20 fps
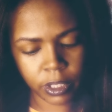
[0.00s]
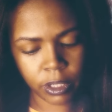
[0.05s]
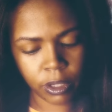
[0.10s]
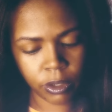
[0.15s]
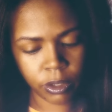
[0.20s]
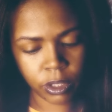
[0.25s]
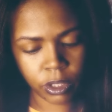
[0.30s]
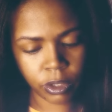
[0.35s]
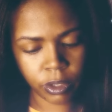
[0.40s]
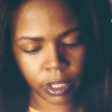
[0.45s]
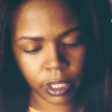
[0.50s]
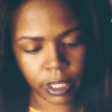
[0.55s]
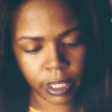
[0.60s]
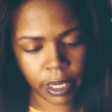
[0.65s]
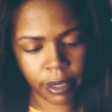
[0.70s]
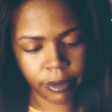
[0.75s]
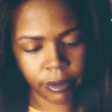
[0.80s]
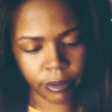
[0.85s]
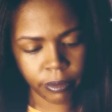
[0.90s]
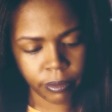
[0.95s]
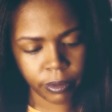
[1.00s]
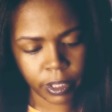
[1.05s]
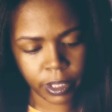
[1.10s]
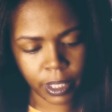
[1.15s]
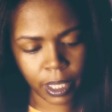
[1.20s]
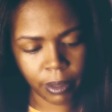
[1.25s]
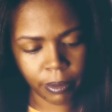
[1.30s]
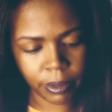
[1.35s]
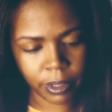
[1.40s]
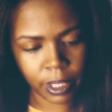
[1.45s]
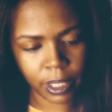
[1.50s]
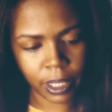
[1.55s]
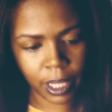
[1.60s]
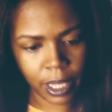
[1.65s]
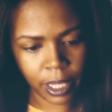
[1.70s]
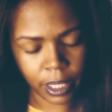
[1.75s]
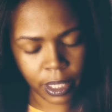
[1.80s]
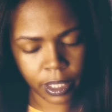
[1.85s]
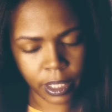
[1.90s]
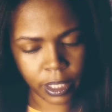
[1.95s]
like they're on the straight and narrow. They like what they
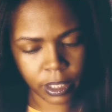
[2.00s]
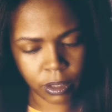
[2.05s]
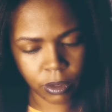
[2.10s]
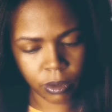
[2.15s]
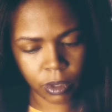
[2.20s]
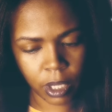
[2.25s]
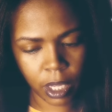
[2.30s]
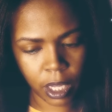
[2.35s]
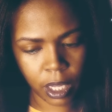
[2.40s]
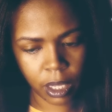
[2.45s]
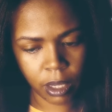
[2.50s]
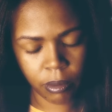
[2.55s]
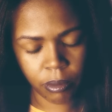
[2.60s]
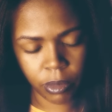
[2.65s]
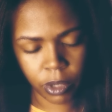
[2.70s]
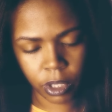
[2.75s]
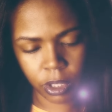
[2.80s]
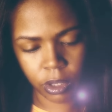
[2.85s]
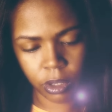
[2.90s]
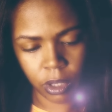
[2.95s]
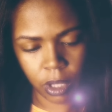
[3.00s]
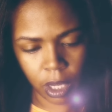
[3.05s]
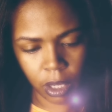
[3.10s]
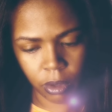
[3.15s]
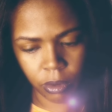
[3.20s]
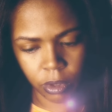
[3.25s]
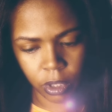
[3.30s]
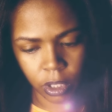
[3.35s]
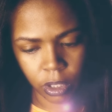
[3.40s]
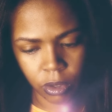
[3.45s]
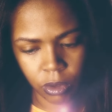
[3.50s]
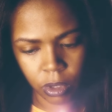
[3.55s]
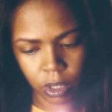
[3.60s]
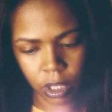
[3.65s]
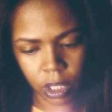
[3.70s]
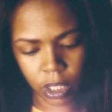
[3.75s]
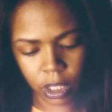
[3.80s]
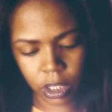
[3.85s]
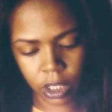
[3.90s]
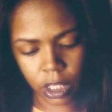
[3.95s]
like, and that's okay. But I don't think you
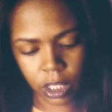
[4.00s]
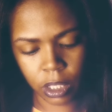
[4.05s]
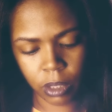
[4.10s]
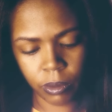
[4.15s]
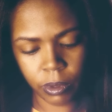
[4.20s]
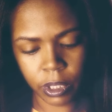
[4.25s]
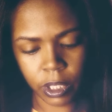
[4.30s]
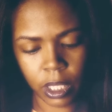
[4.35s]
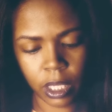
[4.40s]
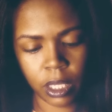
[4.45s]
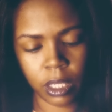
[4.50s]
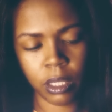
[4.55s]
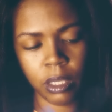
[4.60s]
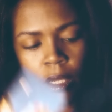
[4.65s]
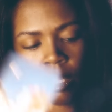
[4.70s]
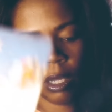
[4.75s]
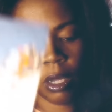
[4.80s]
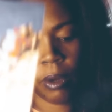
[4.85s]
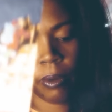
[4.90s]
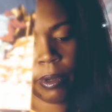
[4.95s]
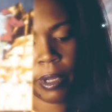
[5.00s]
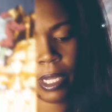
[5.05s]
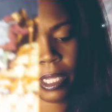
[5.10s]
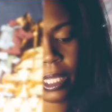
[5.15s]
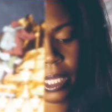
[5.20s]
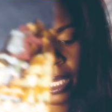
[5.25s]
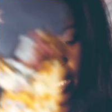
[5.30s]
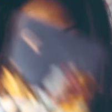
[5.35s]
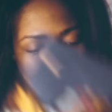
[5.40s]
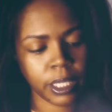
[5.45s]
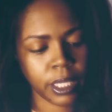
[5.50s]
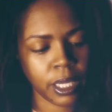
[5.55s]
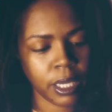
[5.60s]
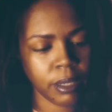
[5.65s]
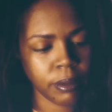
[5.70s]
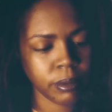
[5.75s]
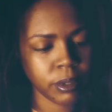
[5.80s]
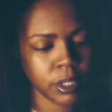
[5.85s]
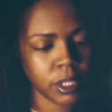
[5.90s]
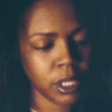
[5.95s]
can get jiggy with that. We got the Eight of
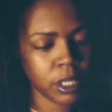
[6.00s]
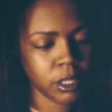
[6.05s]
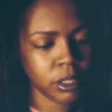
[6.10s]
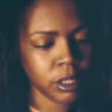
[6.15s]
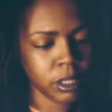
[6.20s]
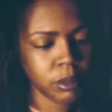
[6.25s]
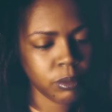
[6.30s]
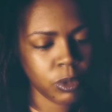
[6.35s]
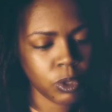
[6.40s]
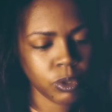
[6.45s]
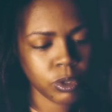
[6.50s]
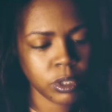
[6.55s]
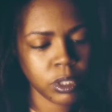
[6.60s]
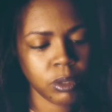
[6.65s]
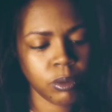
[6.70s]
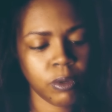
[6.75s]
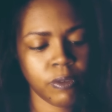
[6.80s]
Cups. Yeah, you're emotionally